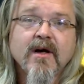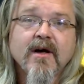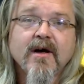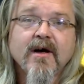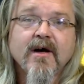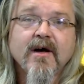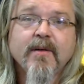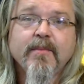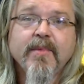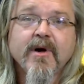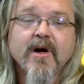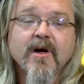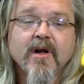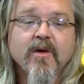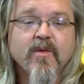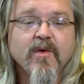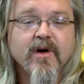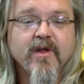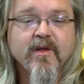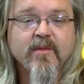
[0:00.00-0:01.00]
Uh,
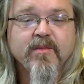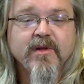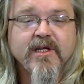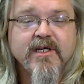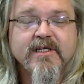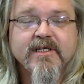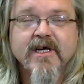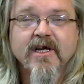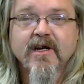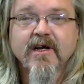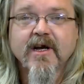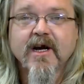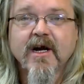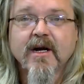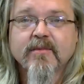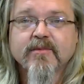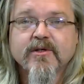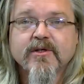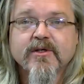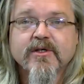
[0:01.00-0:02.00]
apparently, one of the police
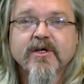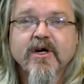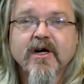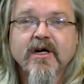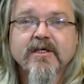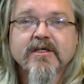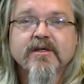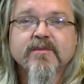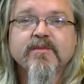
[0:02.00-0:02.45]
helicopters caught